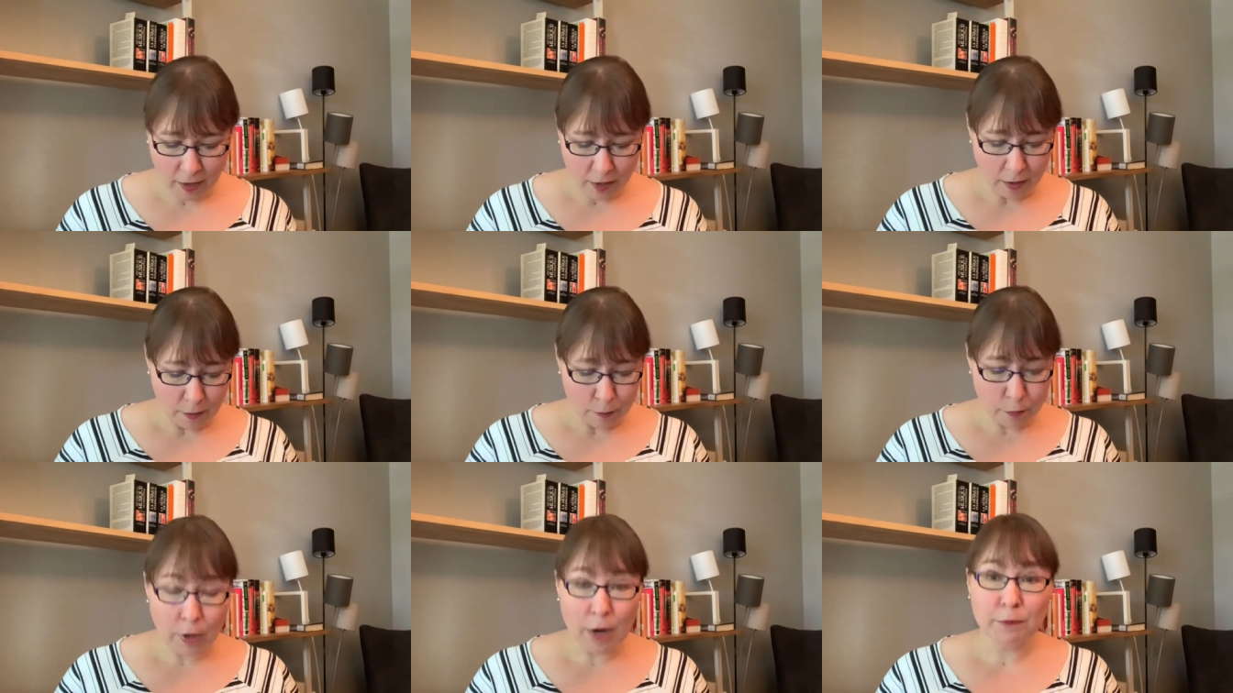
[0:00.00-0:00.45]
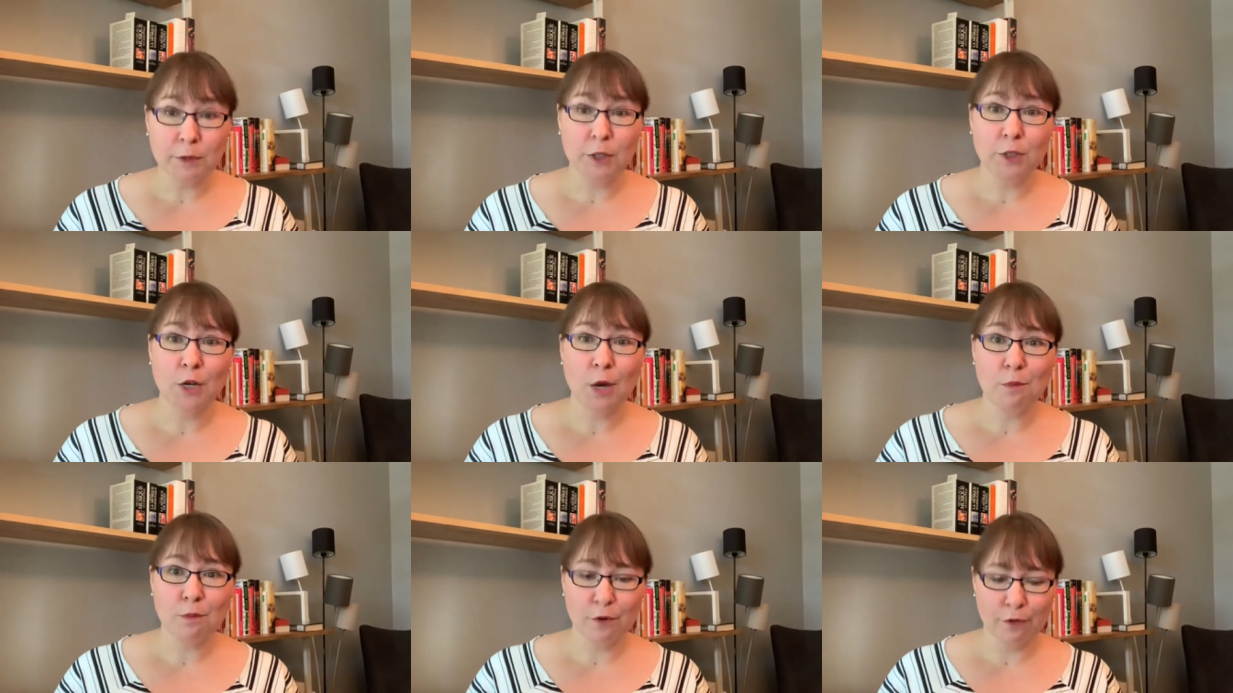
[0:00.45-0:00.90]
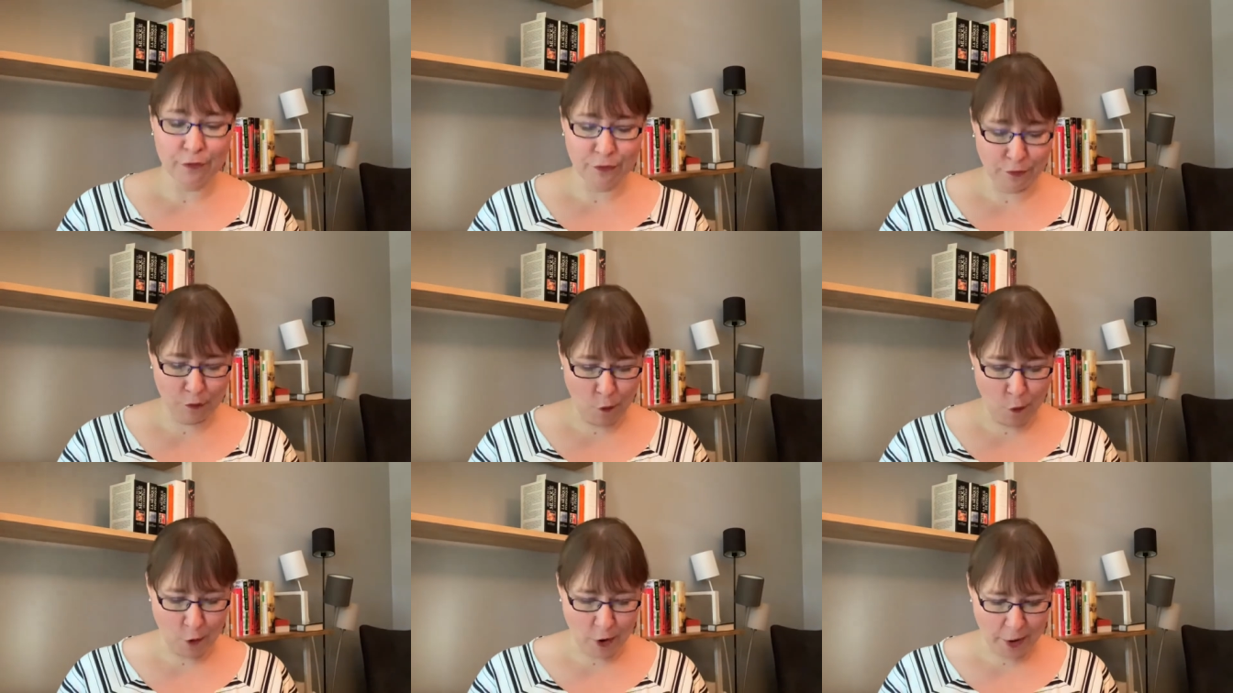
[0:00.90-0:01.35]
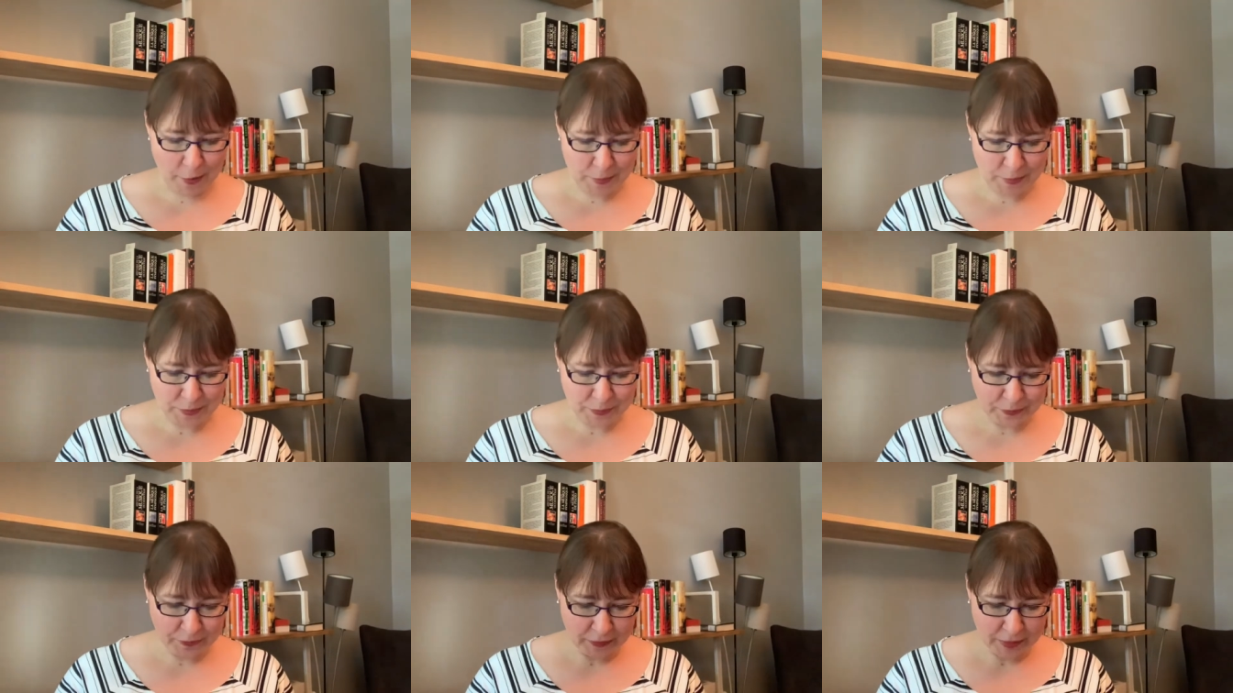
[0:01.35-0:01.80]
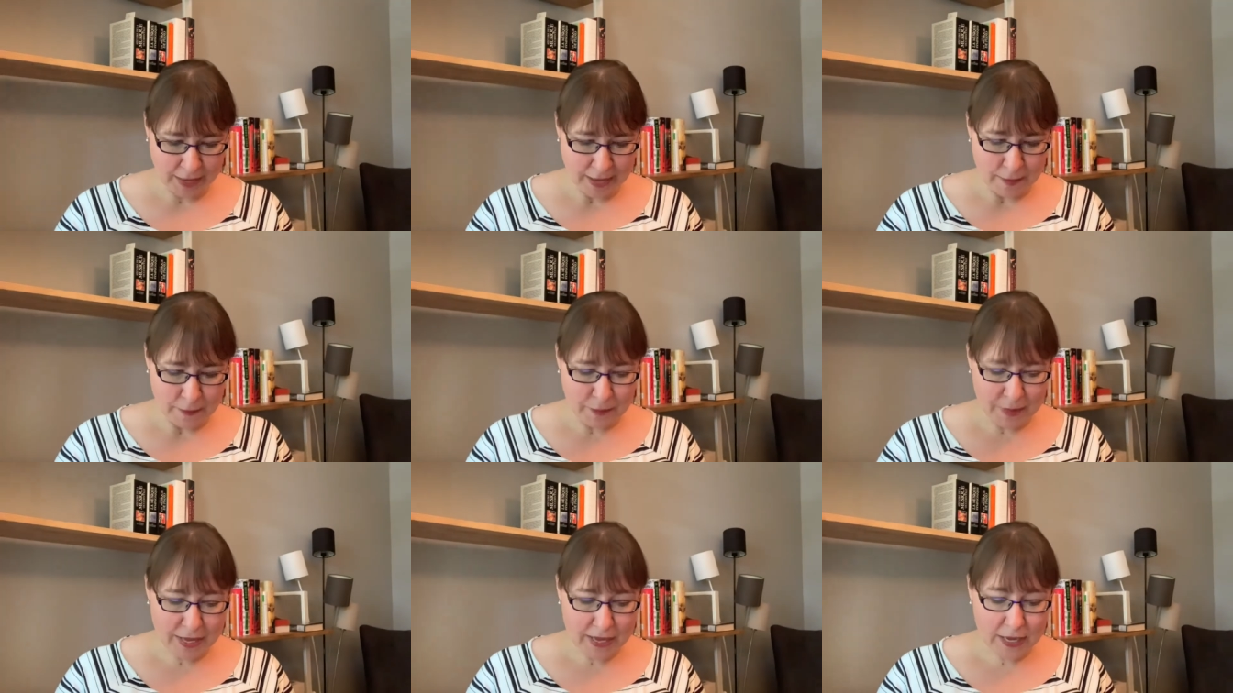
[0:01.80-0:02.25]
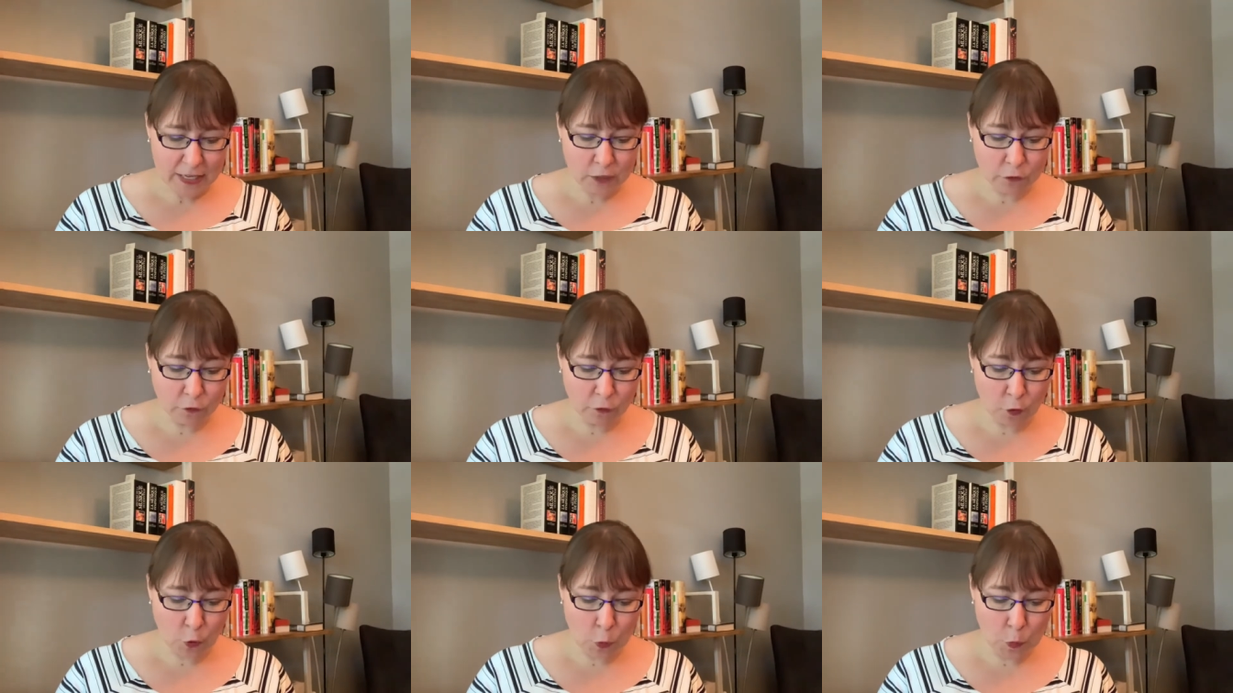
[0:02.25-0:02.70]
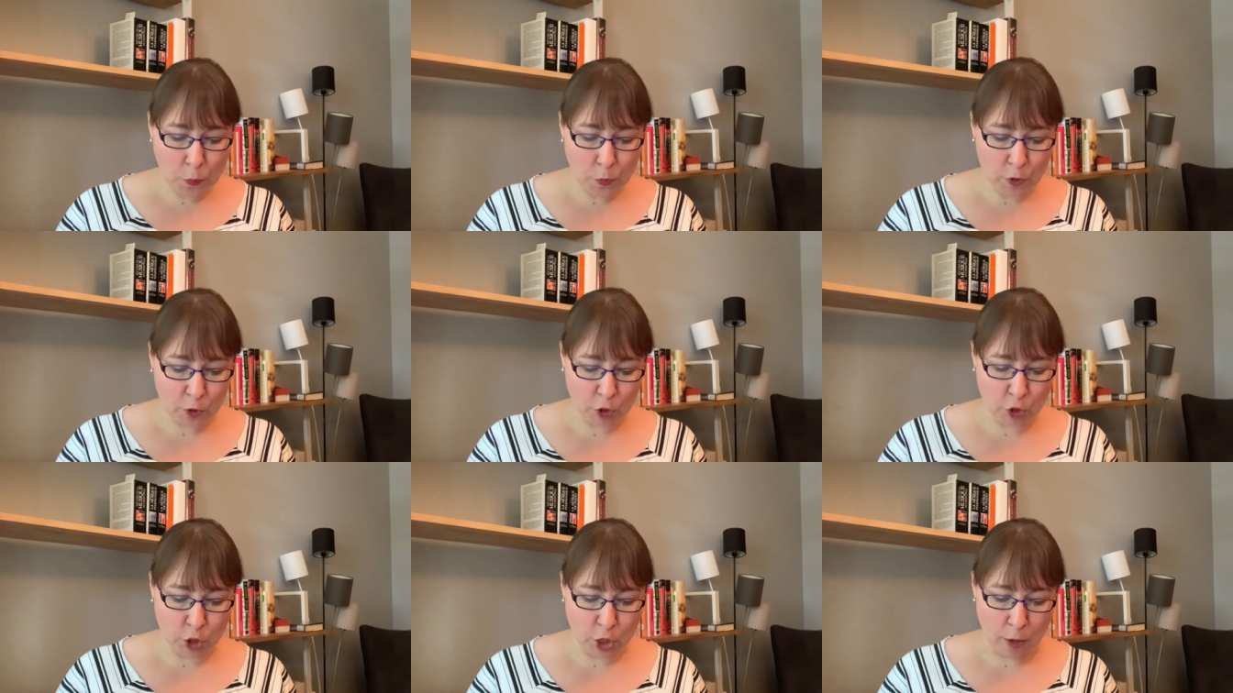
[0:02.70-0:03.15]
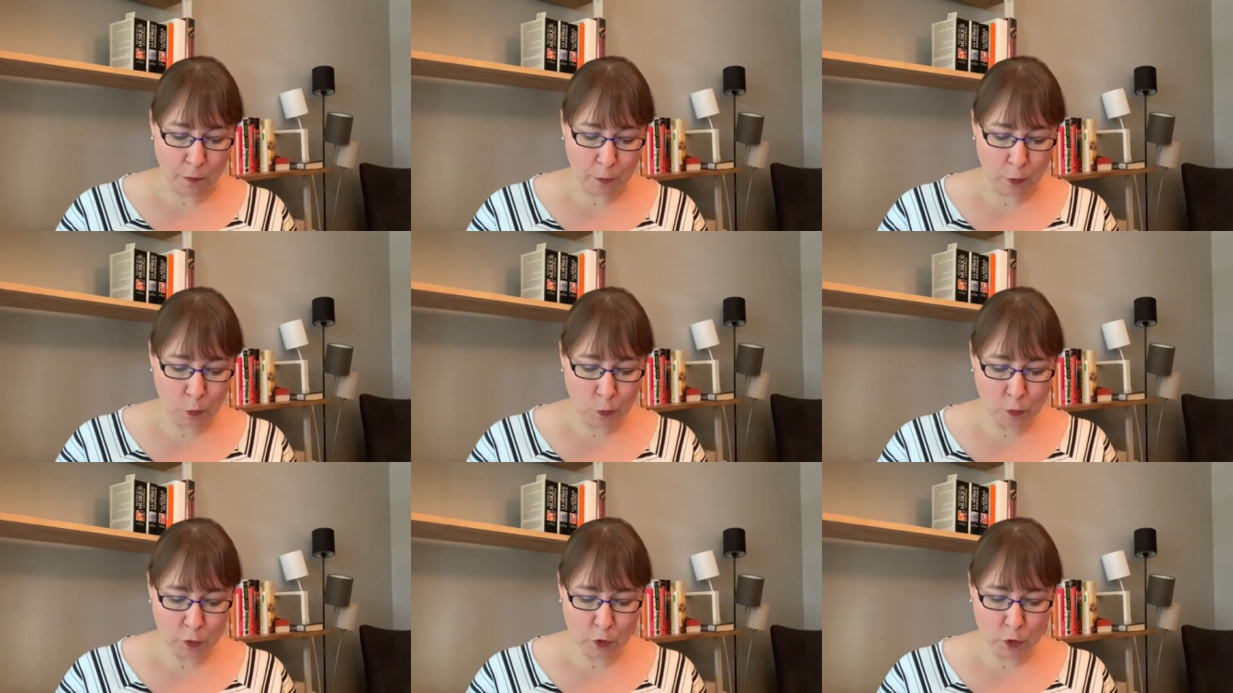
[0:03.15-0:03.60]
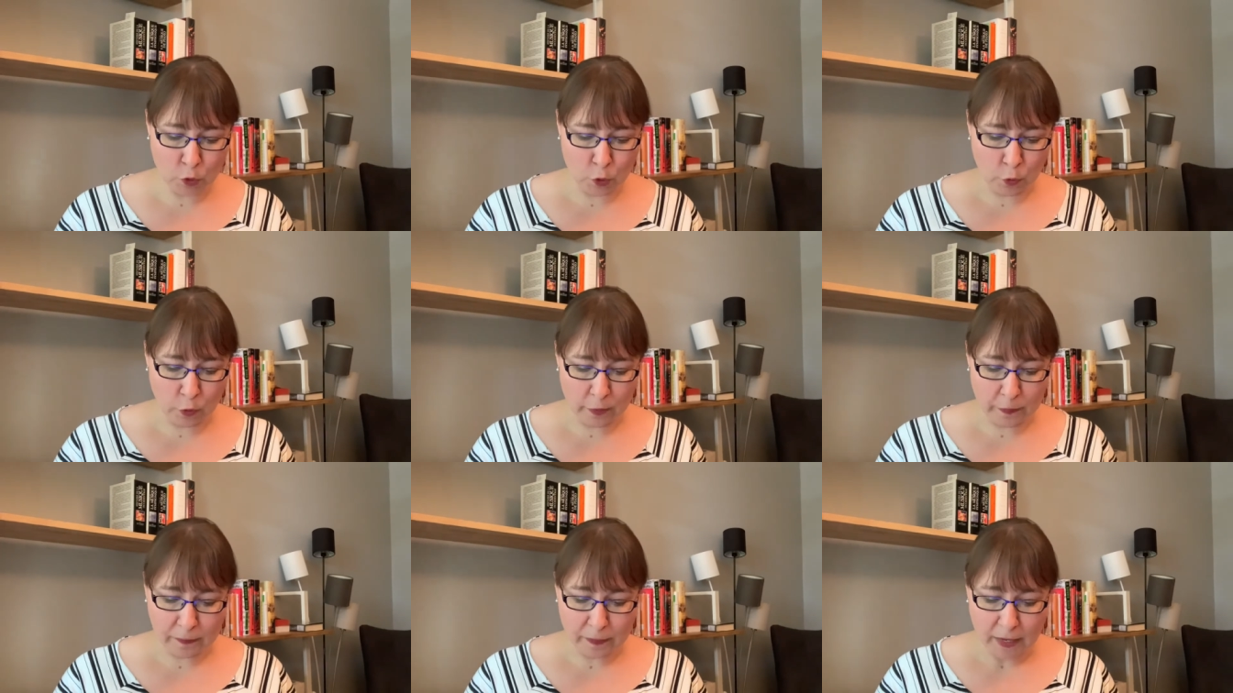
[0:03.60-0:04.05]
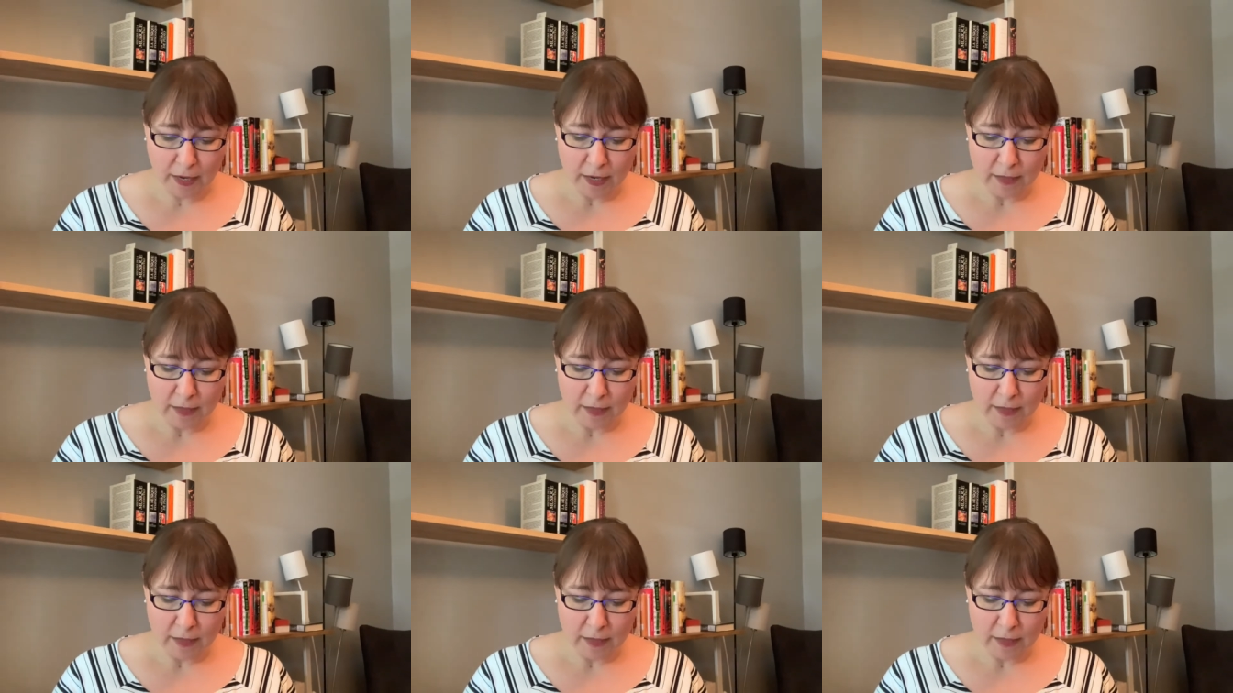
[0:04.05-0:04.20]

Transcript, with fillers: Prompt number four. B is for bookshop or bookstore.